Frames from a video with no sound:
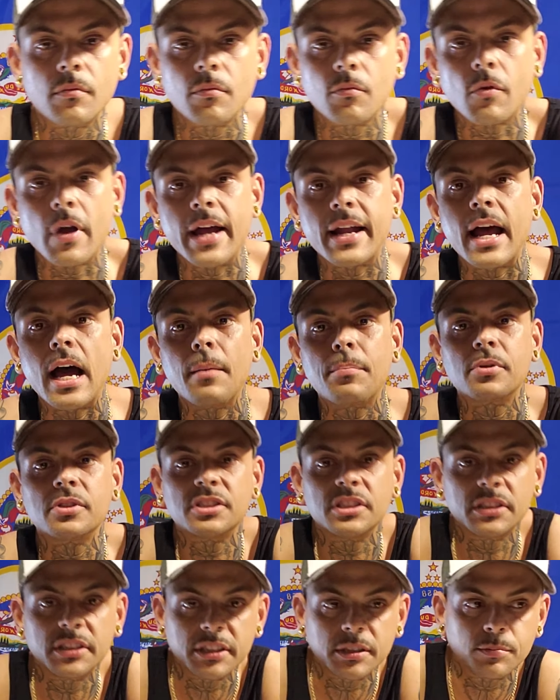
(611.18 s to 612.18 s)
rat
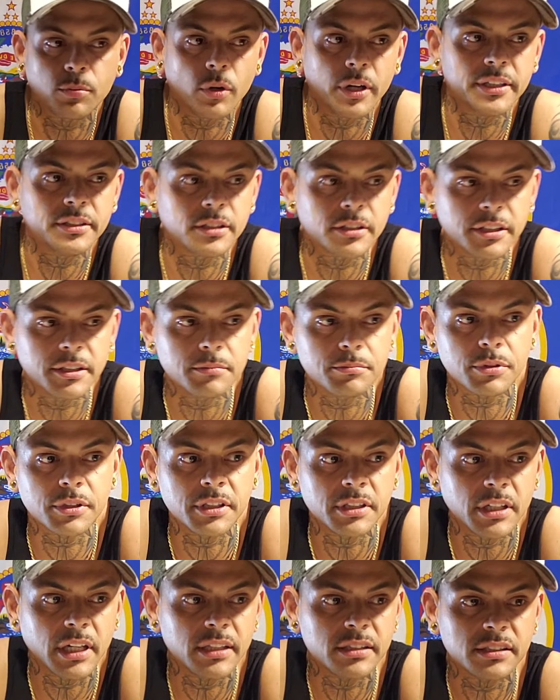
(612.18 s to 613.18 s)
hoppers at this point. They're eating
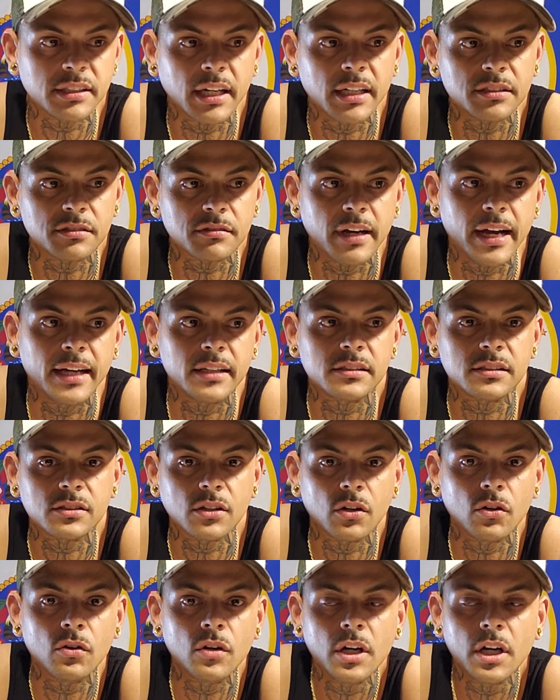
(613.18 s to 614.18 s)
pretty nice sized rats,
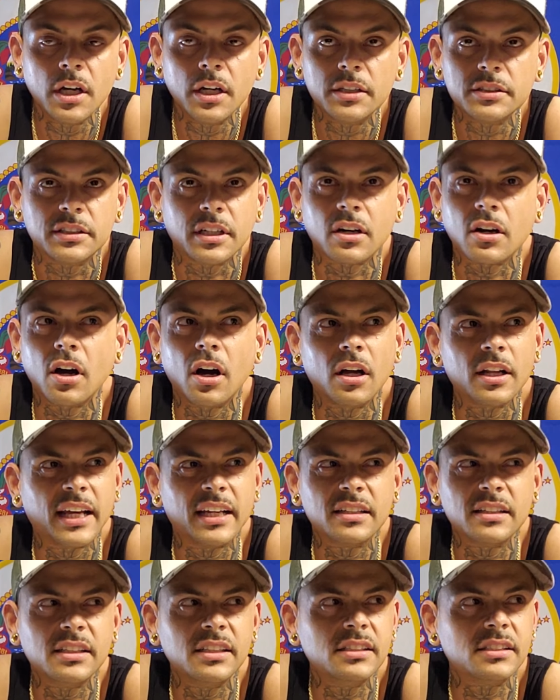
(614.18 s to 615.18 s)
so they're all
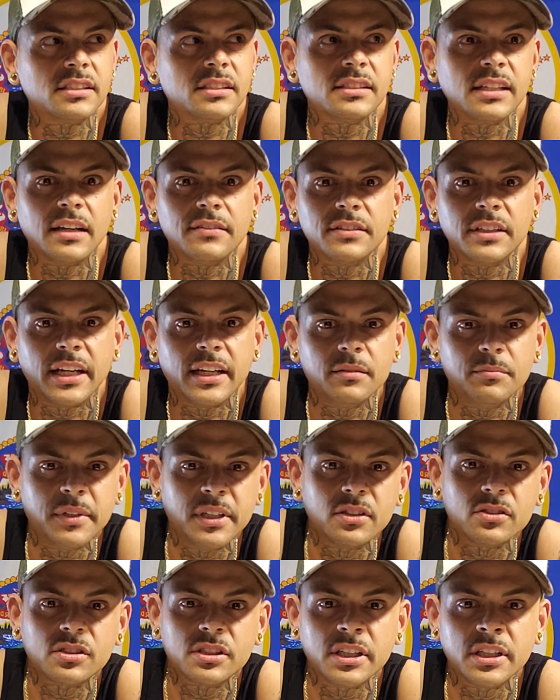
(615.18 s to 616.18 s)
at least 7-8
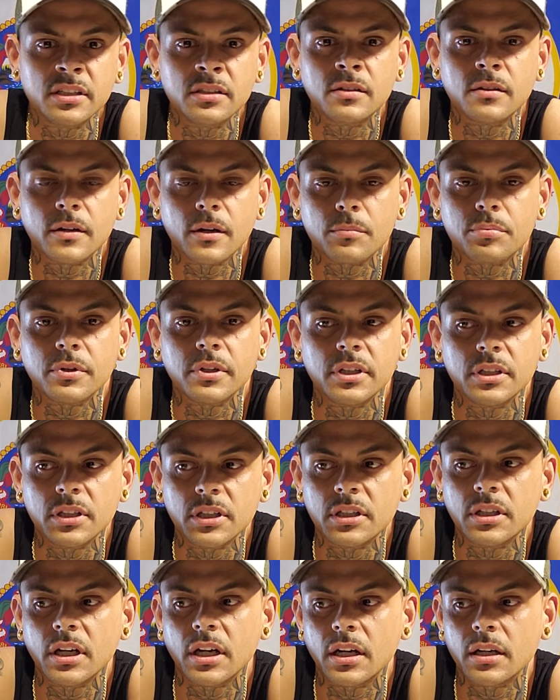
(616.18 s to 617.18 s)
meals in. They're pretty good